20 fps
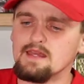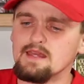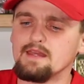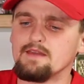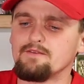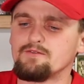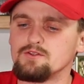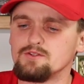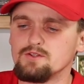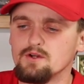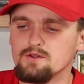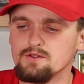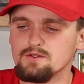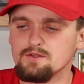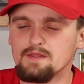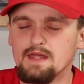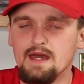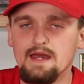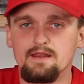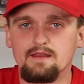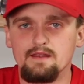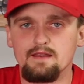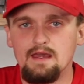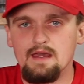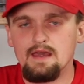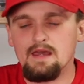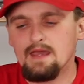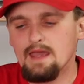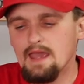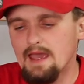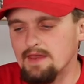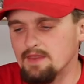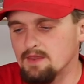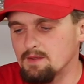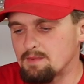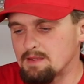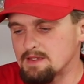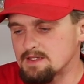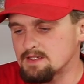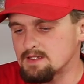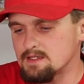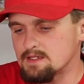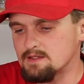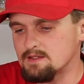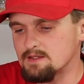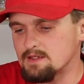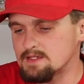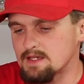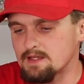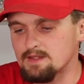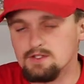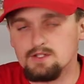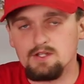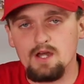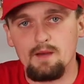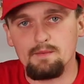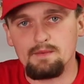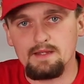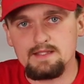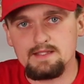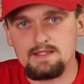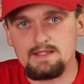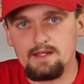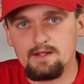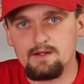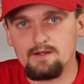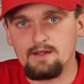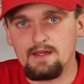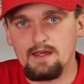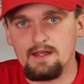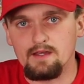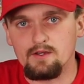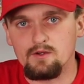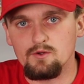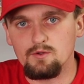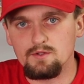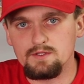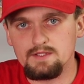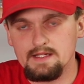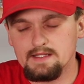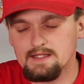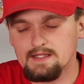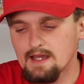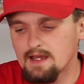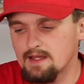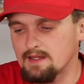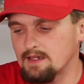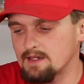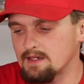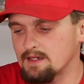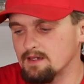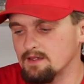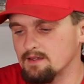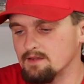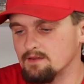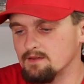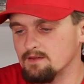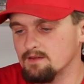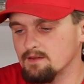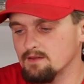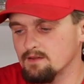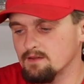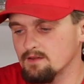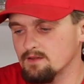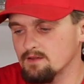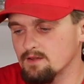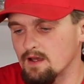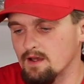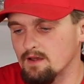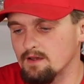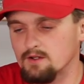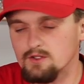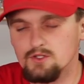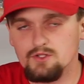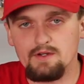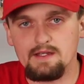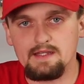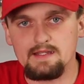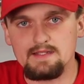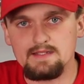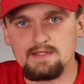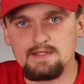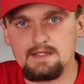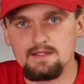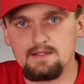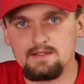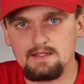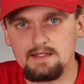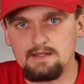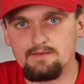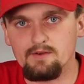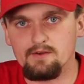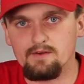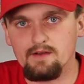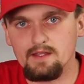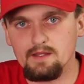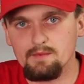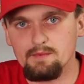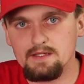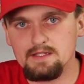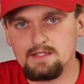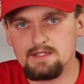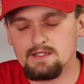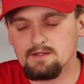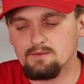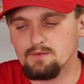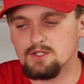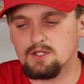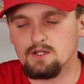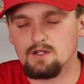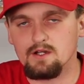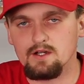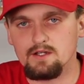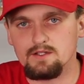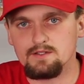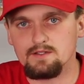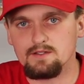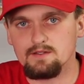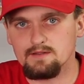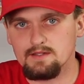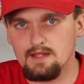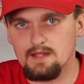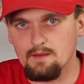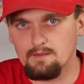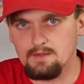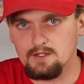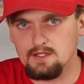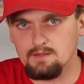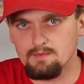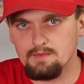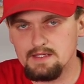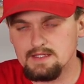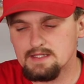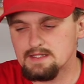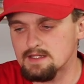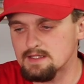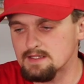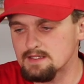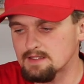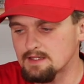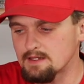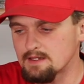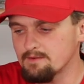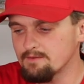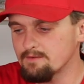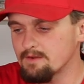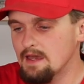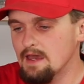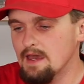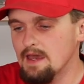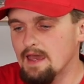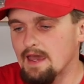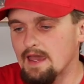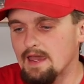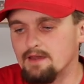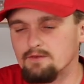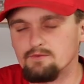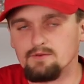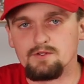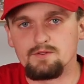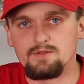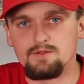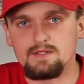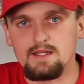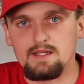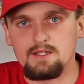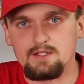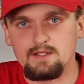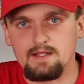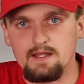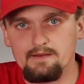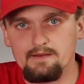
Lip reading: If you don't do that, and the piston is at the top dead center, and it cools like that, it'll shrink the sleeve around the piston, which can cause damage to the piston and sleeve, and reduce engine